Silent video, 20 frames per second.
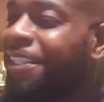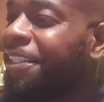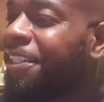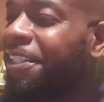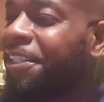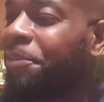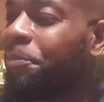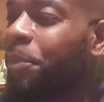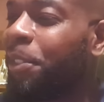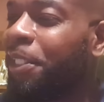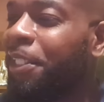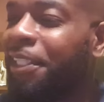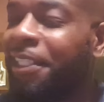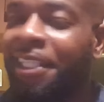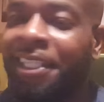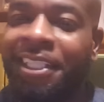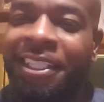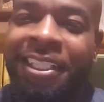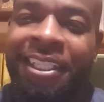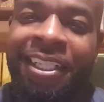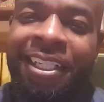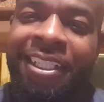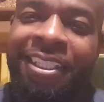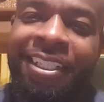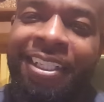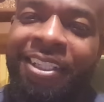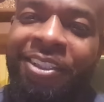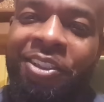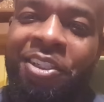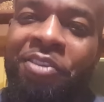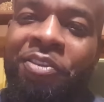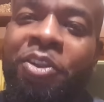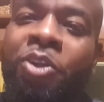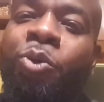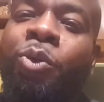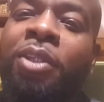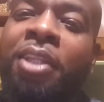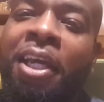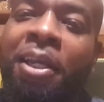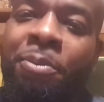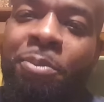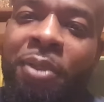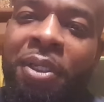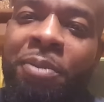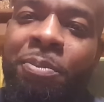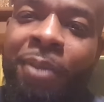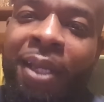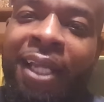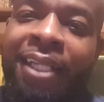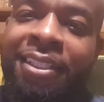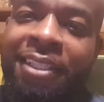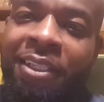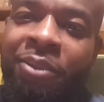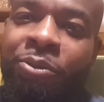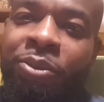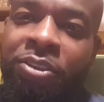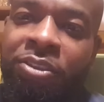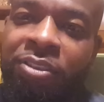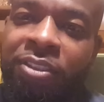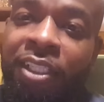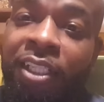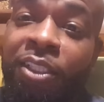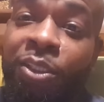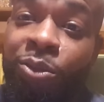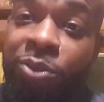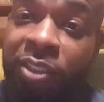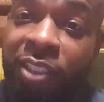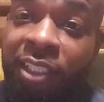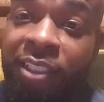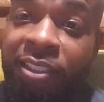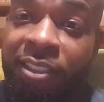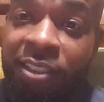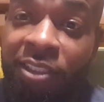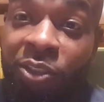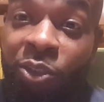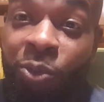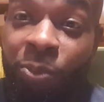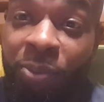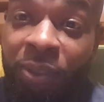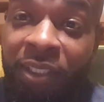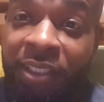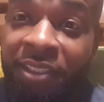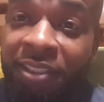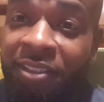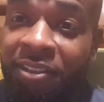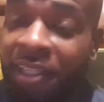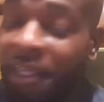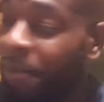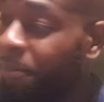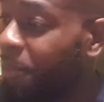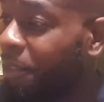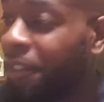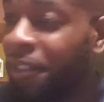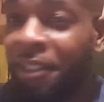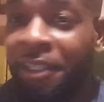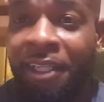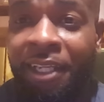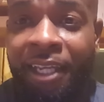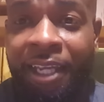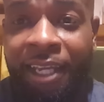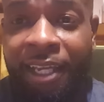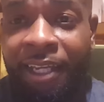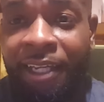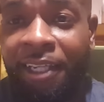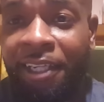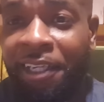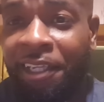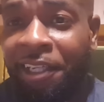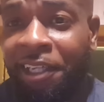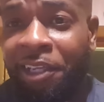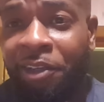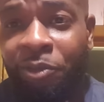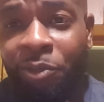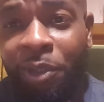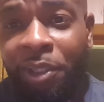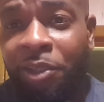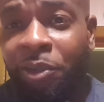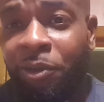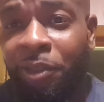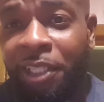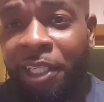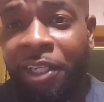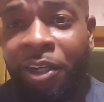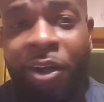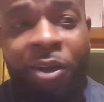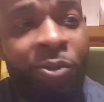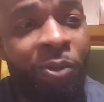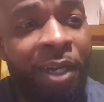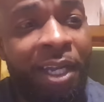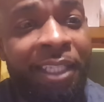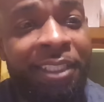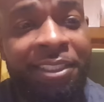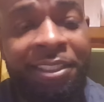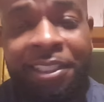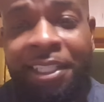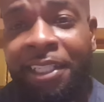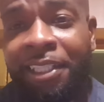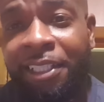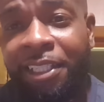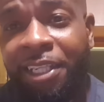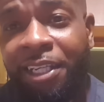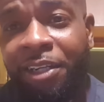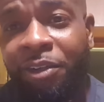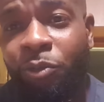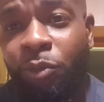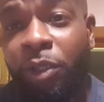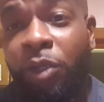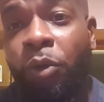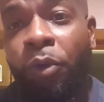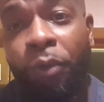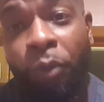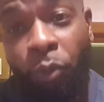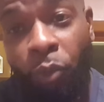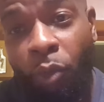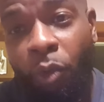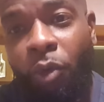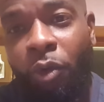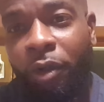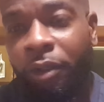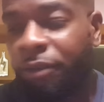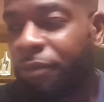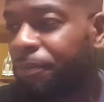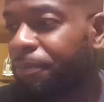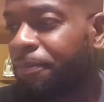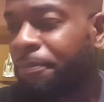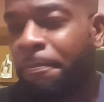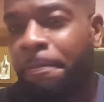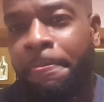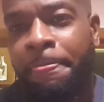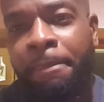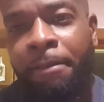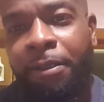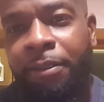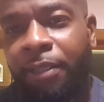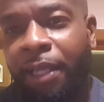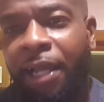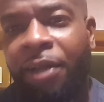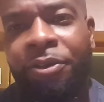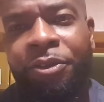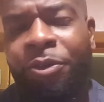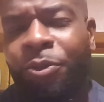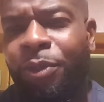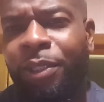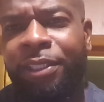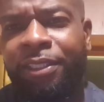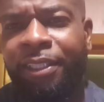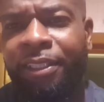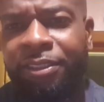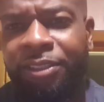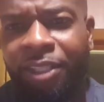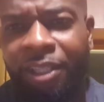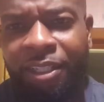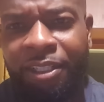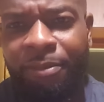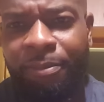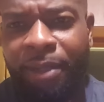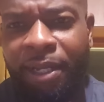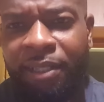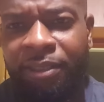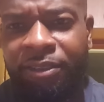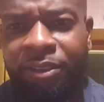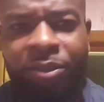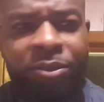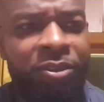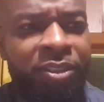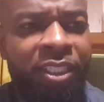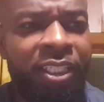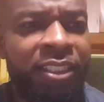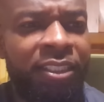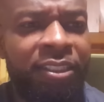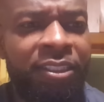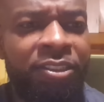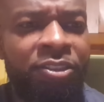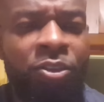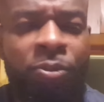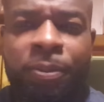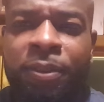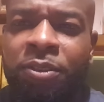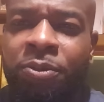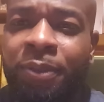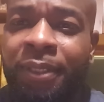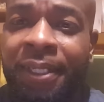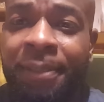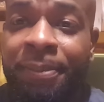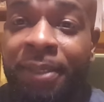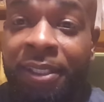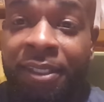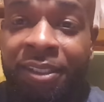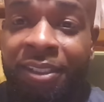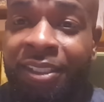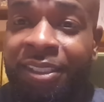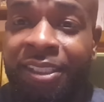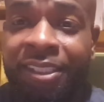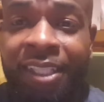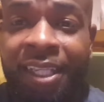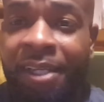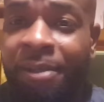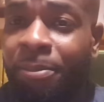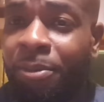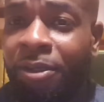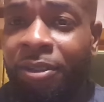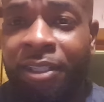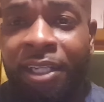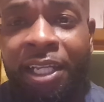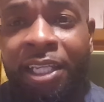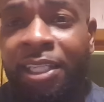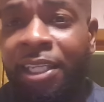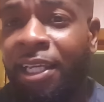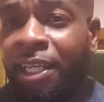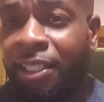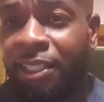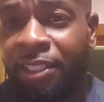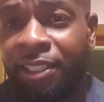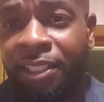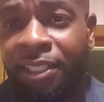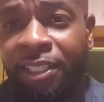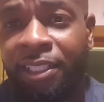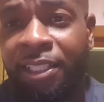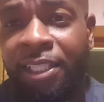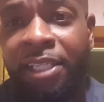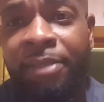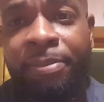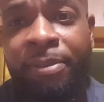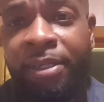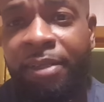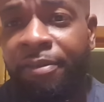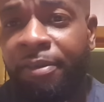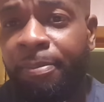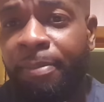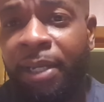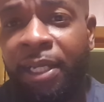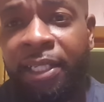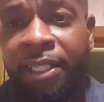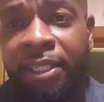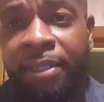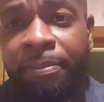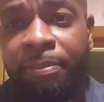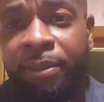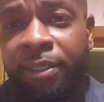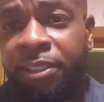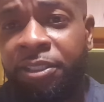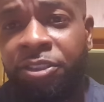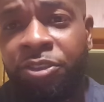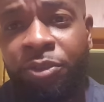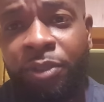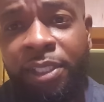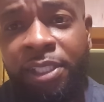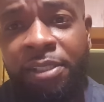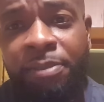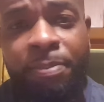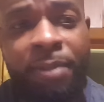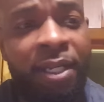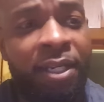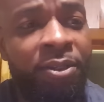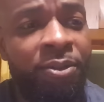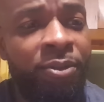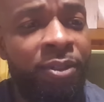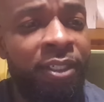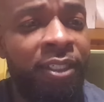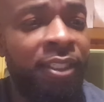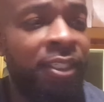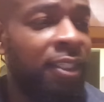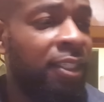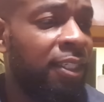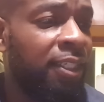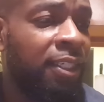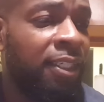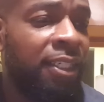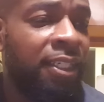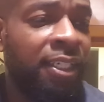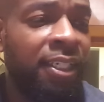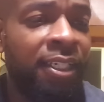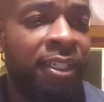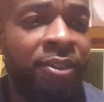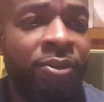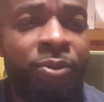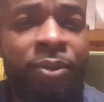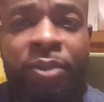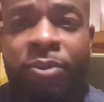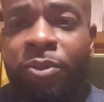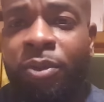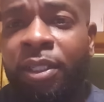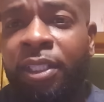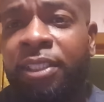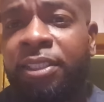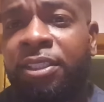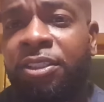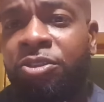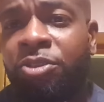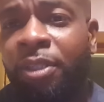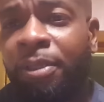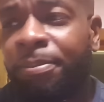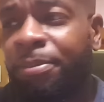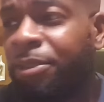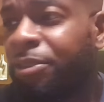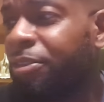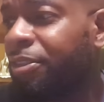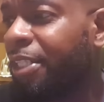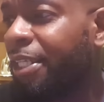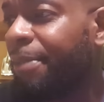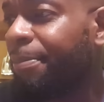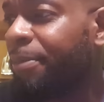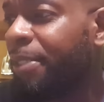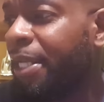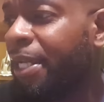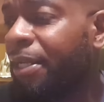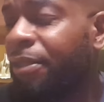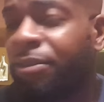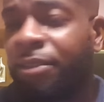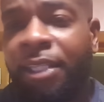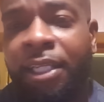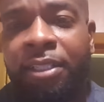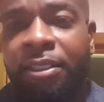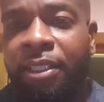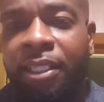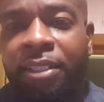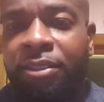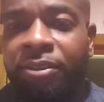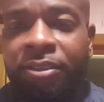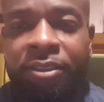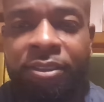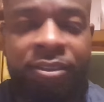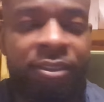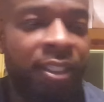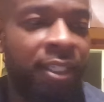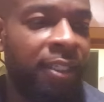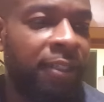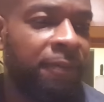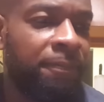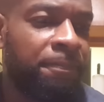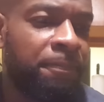I mean, they don't even know what that meant. Back then, when you said no justice, no peace, that meant, hey, if we don't get our rights taken care of, we're going to war. I don't know what they're talking about. No justice, no peace. What does that mean? You're going to stay up all night yelling and keeping everybody up in the streets by going, we want Trump to step down. I don't understand.